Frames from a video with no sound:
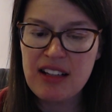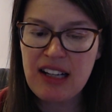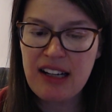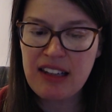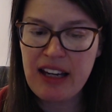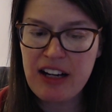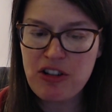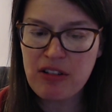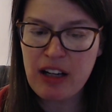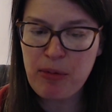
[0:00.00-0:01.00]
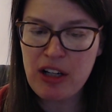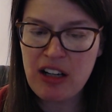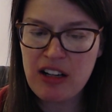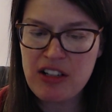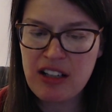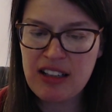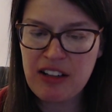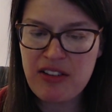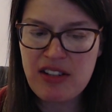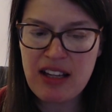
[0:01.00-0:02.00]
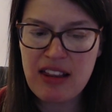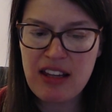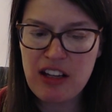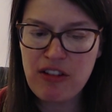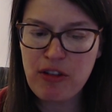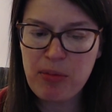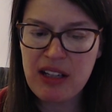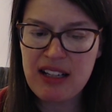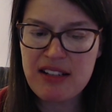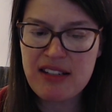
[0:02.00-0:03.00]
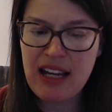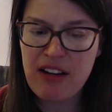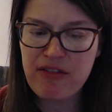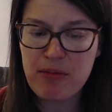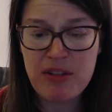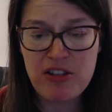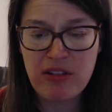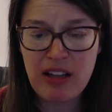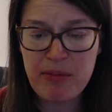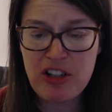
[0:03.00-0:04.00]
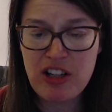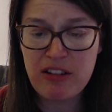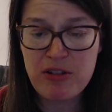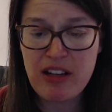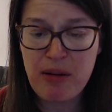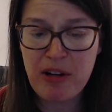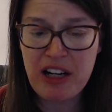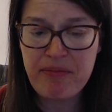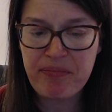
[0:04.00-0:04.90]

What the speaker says: Kindly hand your library card to Clarence, and thank you for playing Escape from Mr. Lemoncello's library.